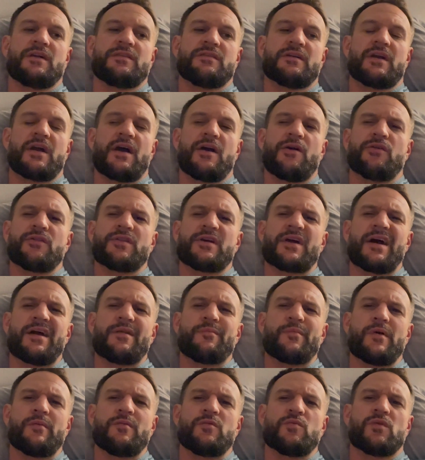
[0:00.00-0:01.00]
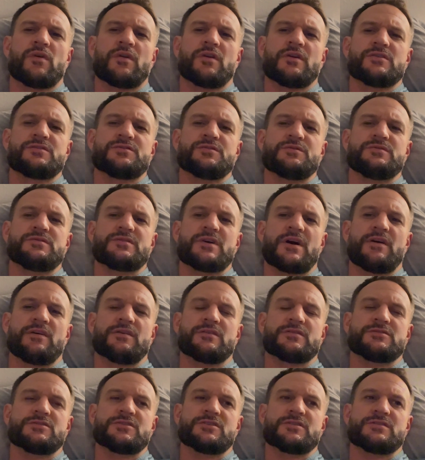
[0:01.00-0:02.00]
think I only had maybe 1 or 2
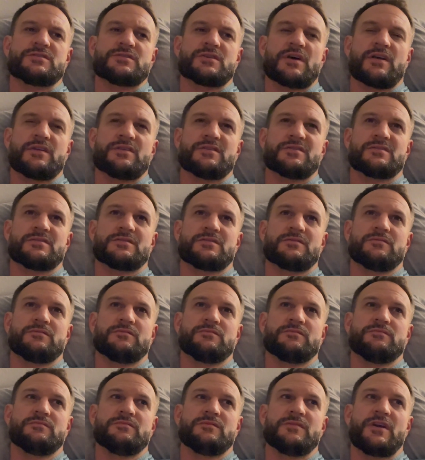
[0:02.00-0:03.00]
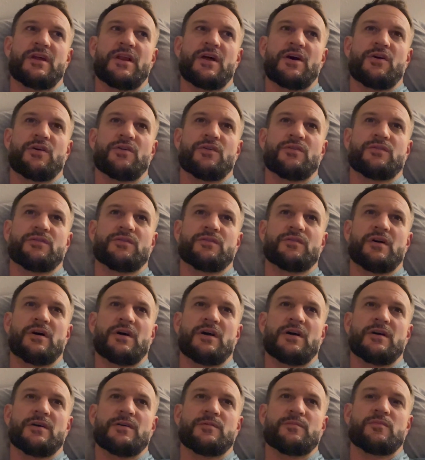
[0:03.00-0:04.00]
challenges. I just, when
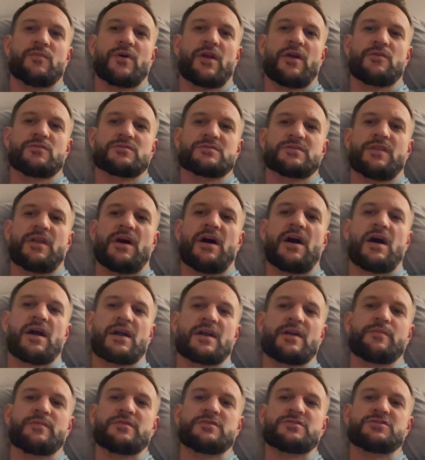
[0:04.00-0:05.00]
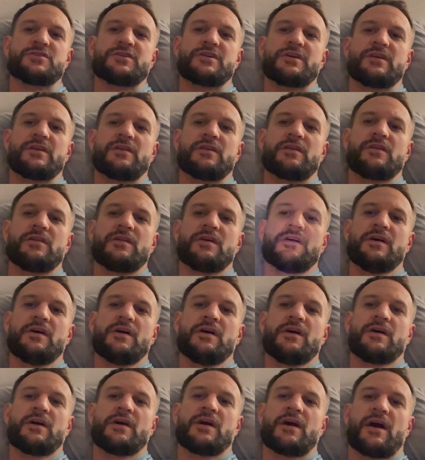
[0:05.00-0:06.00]
I was in the Hocket machine,
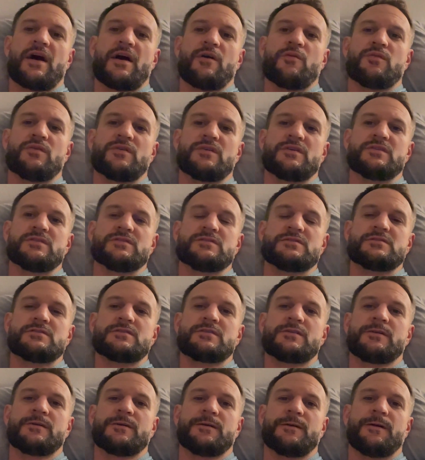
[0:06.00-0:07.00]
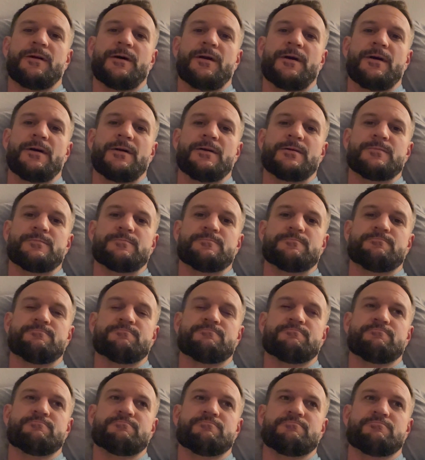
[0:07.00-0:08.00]
I was
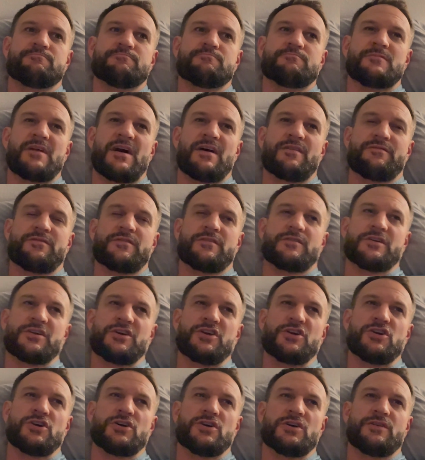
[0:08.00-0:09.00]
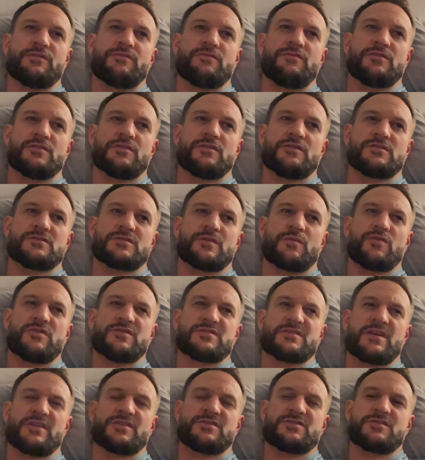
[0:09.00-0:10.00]
not feeling good for some
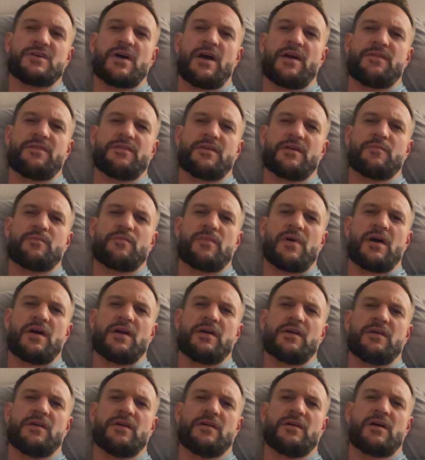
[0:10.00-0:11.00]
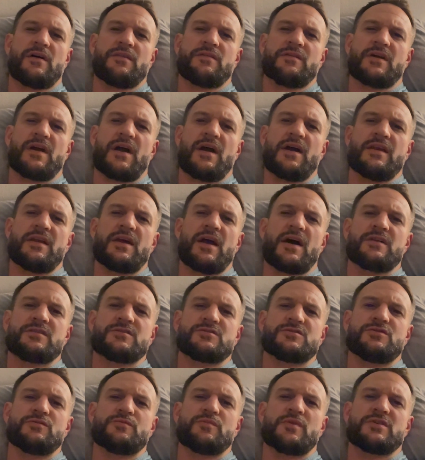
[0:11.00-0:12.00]
reason. I think I had gotten
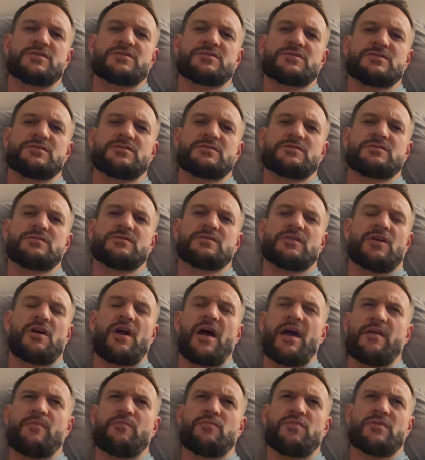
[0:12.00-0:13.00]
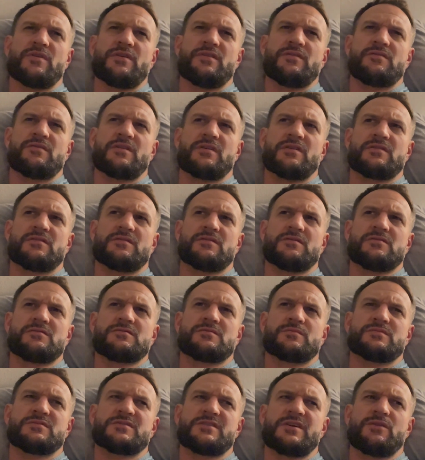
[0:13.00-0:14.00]
too much, or I had breathed in
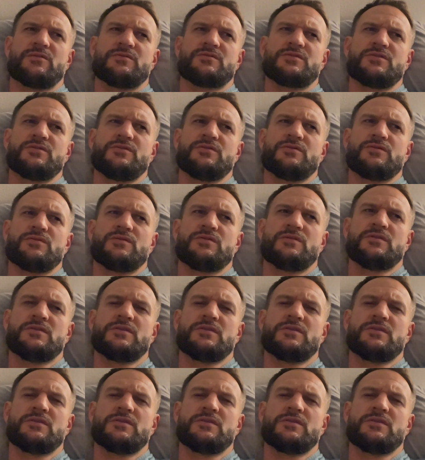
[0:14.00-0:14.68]
some CO2,